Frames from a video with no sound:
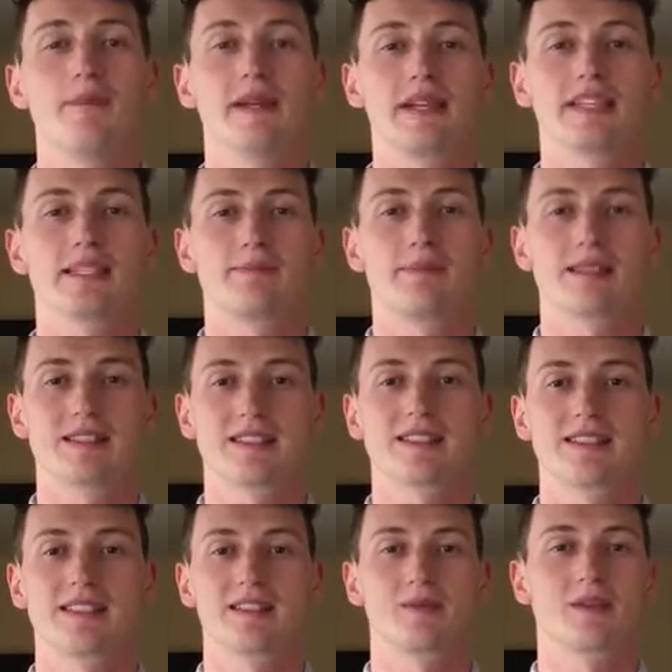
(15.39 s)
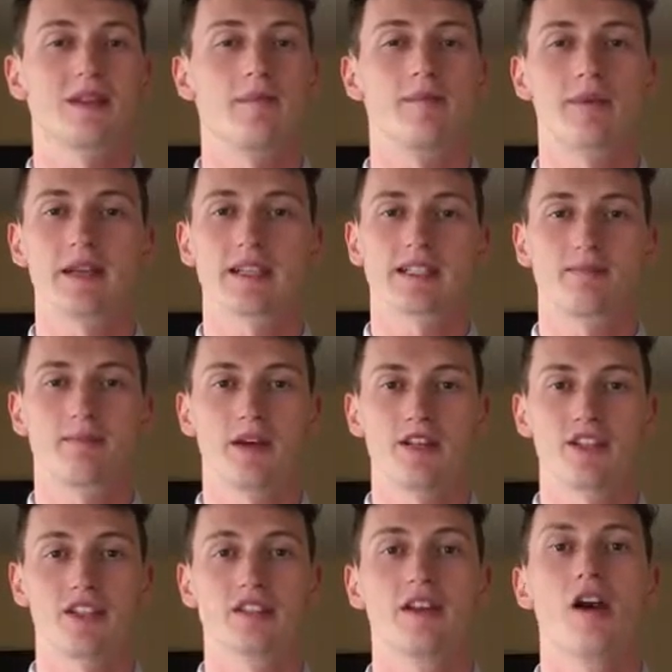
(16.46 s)
biggest businesses with the biggest
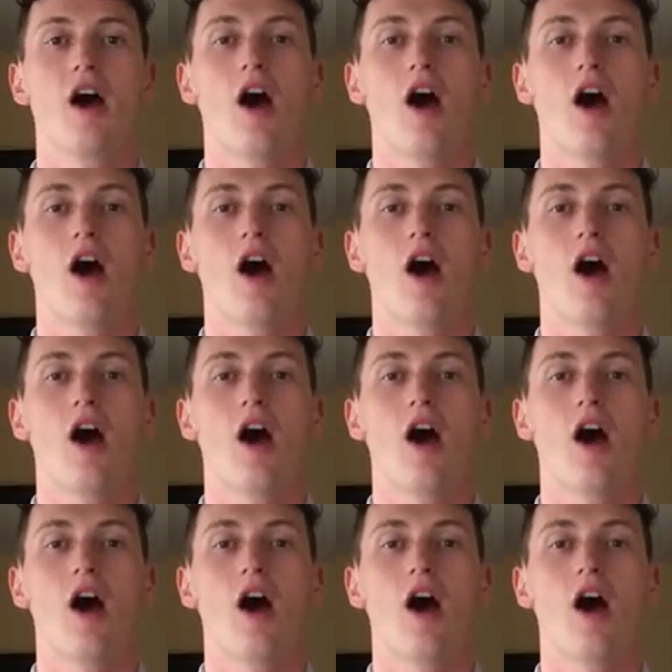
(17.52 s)
budgets